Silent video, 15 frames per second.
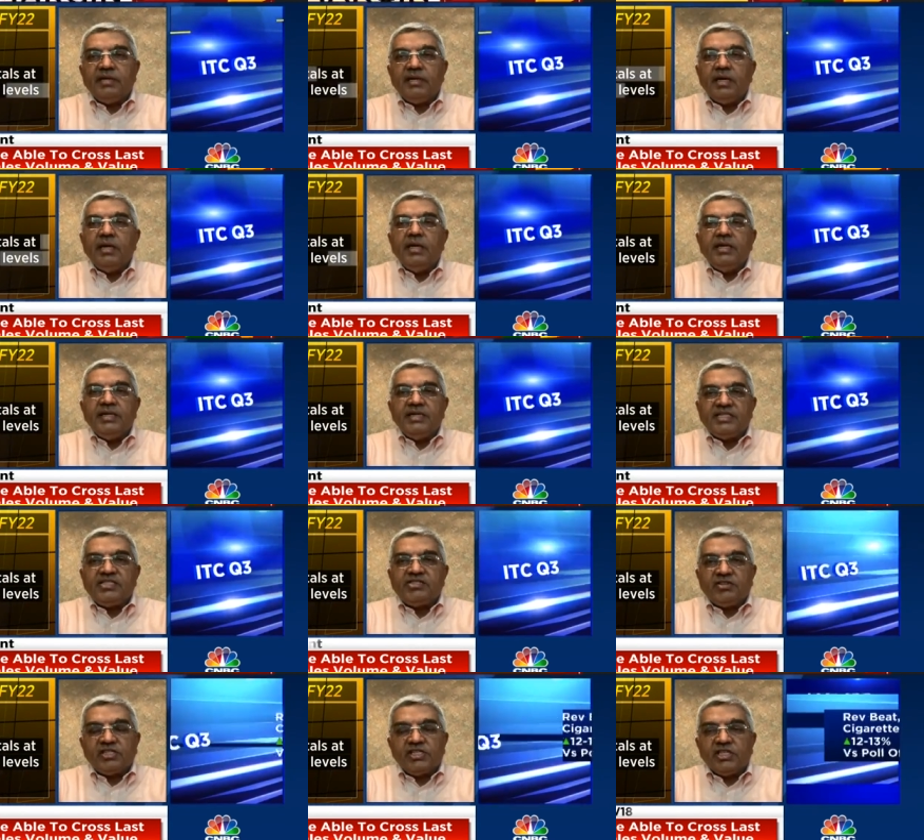travel
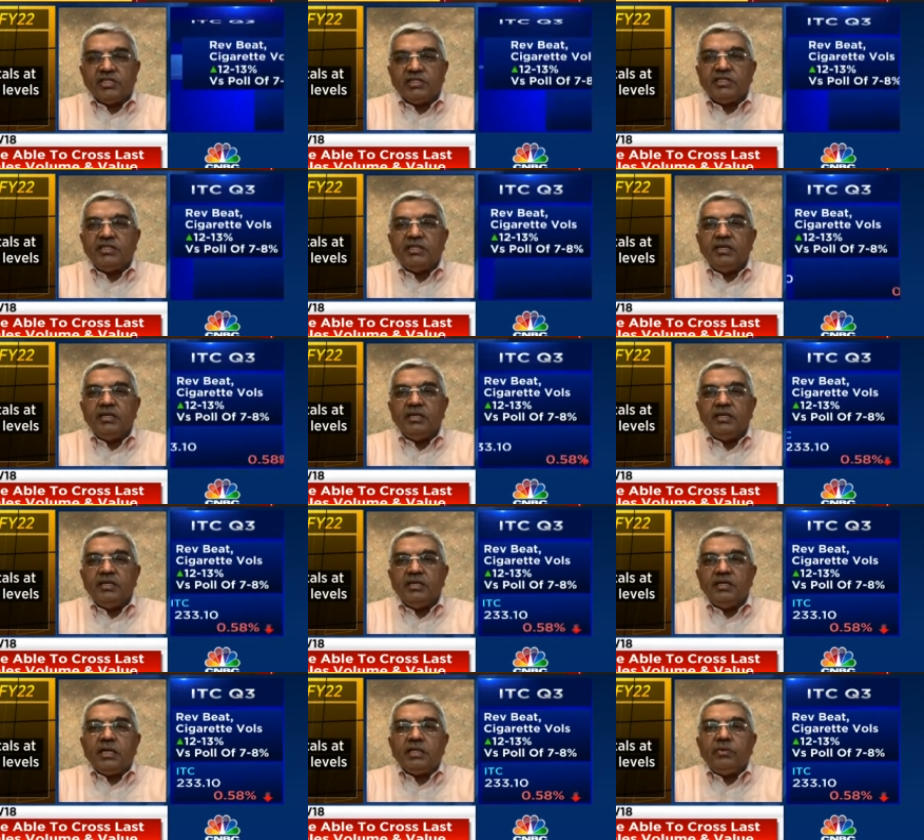restrictions
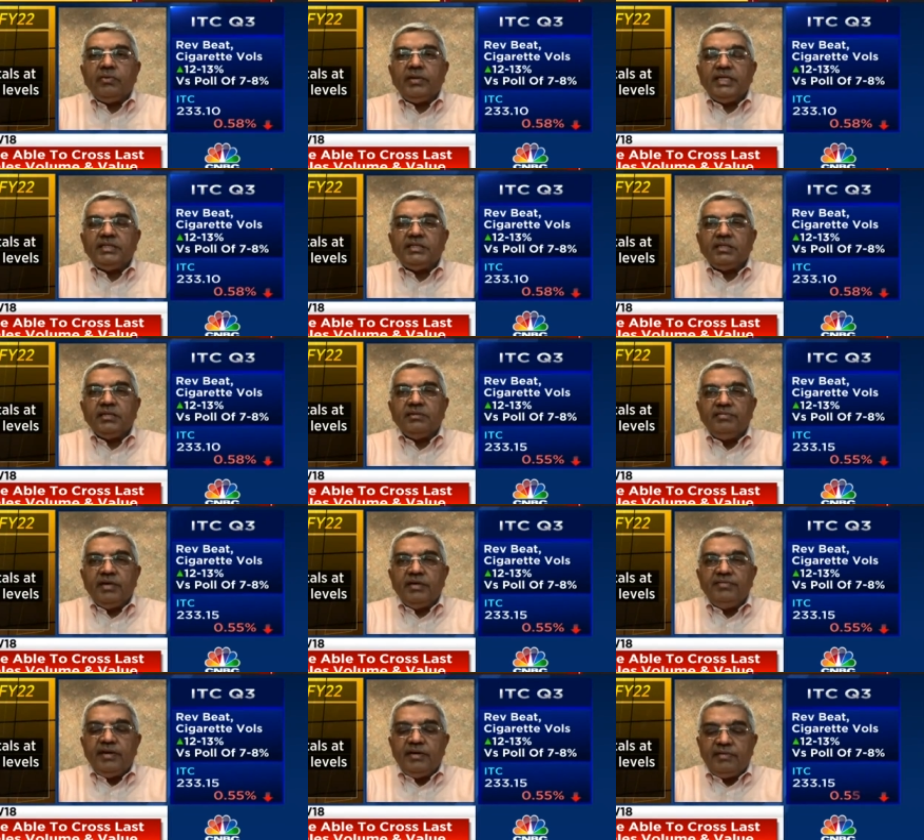uh, otherwise
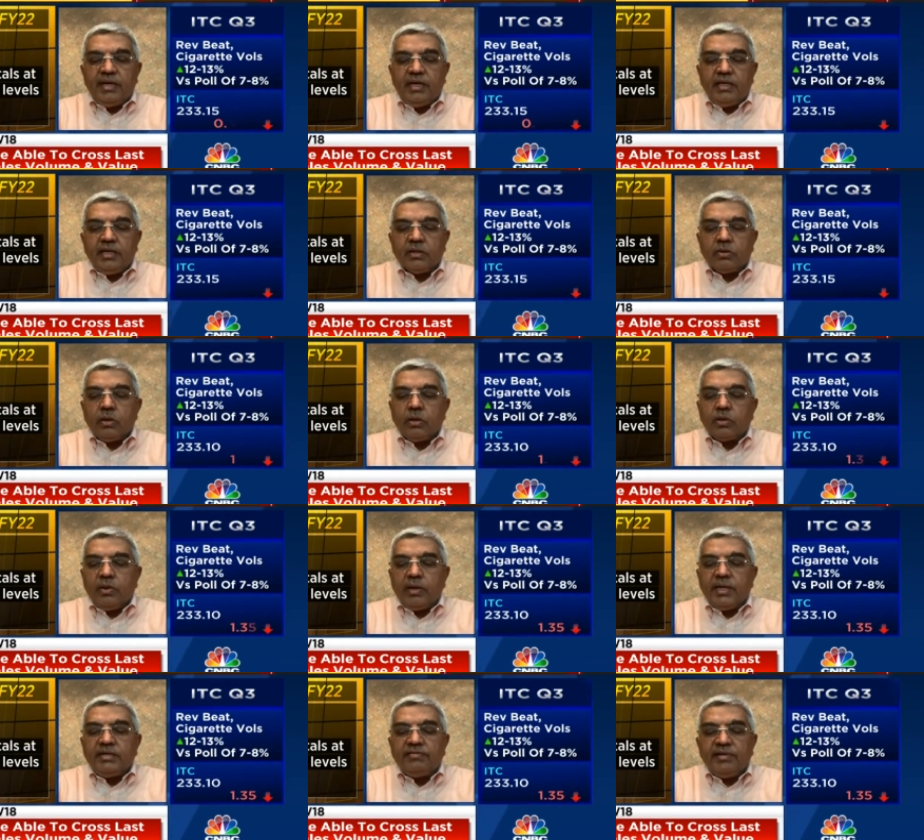we have done
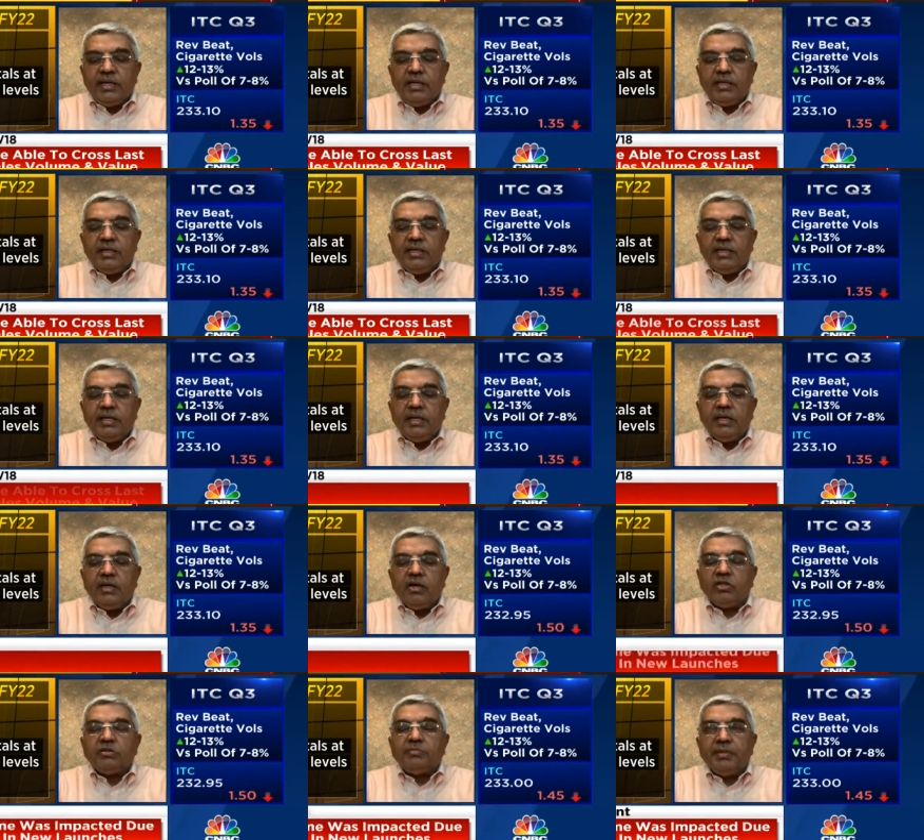quite well in
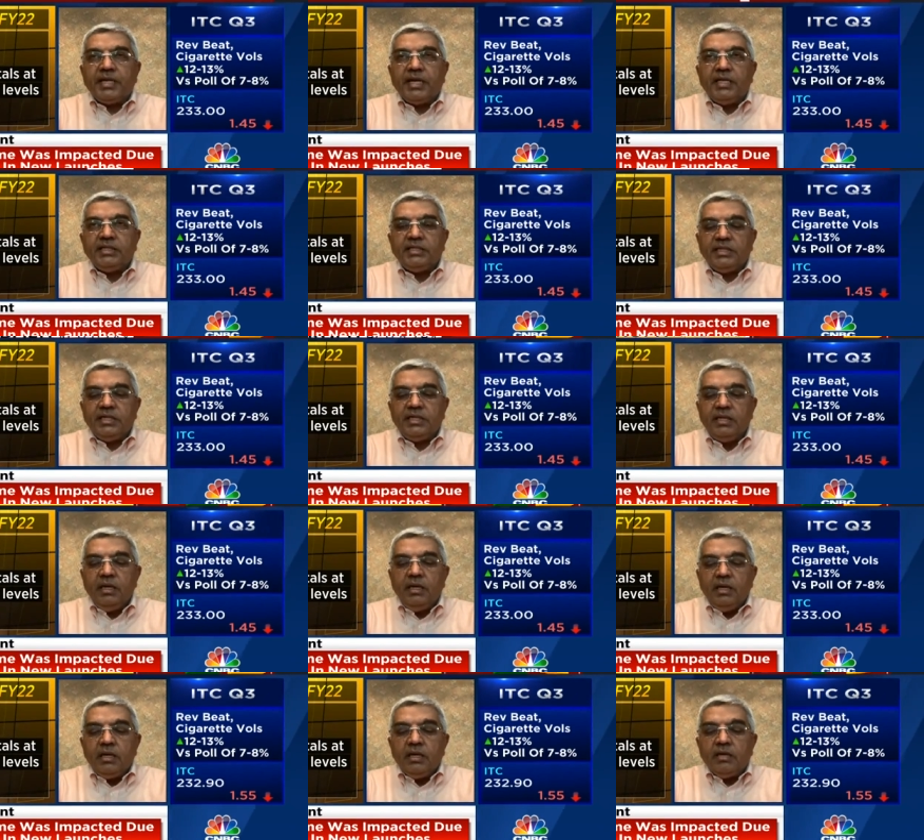
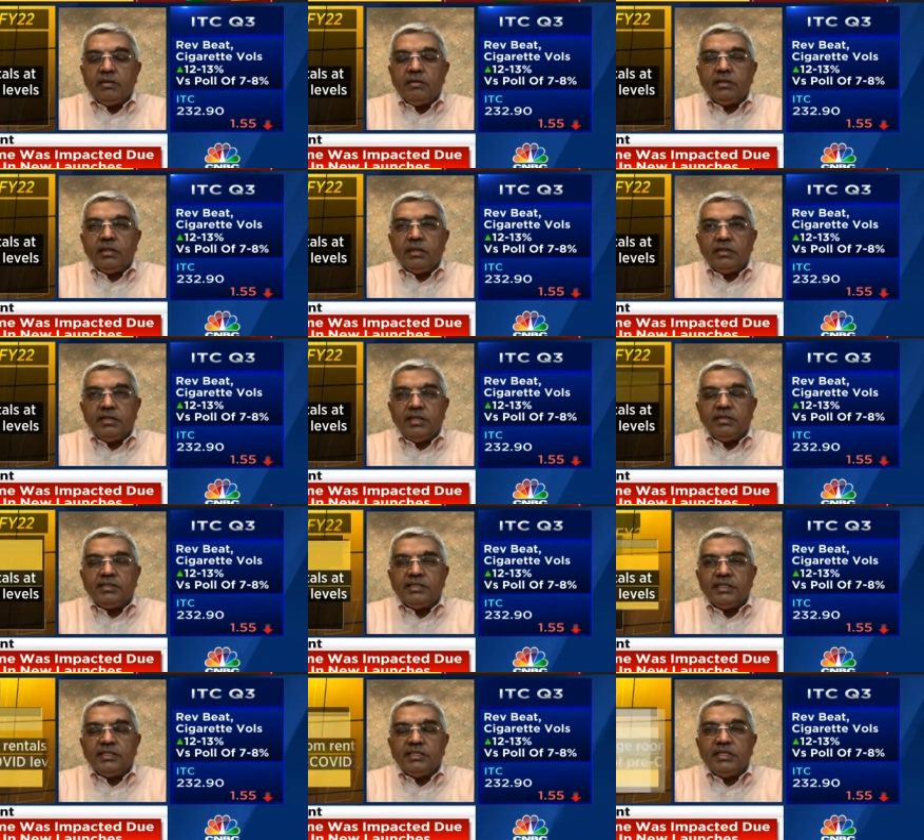hospitality the, there
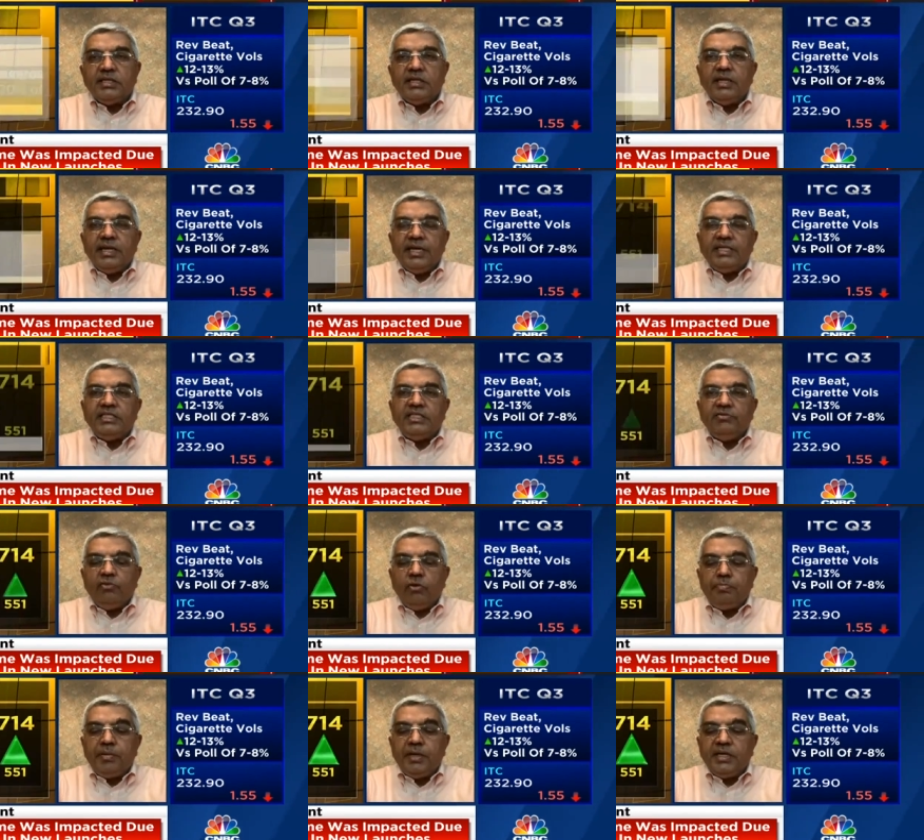is a general
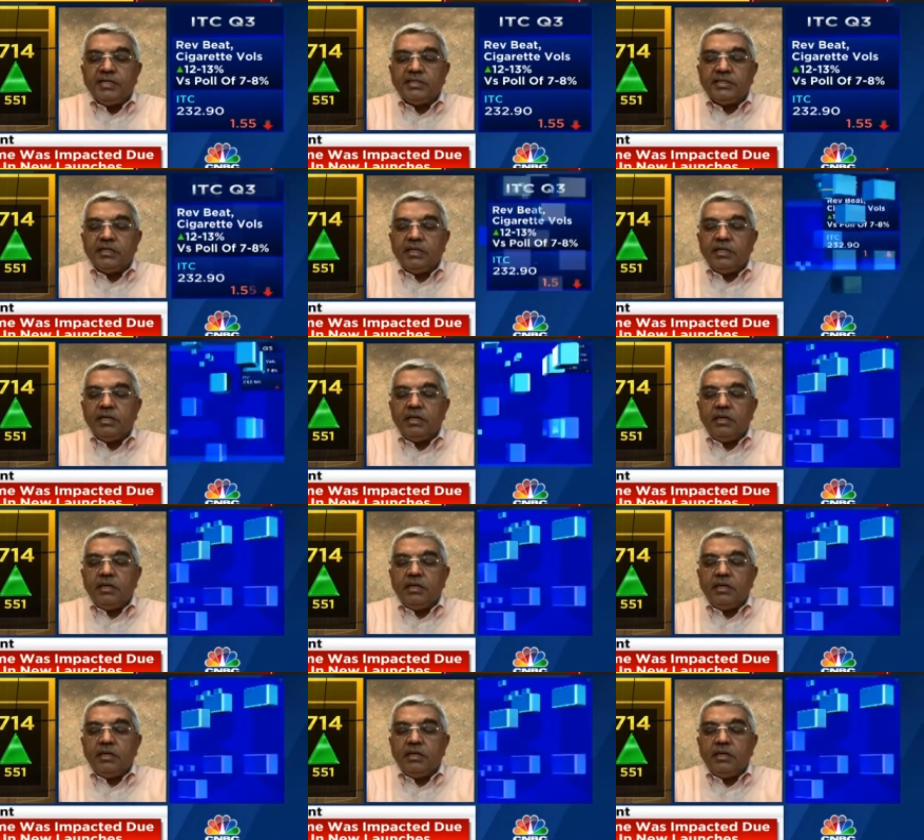AGOP as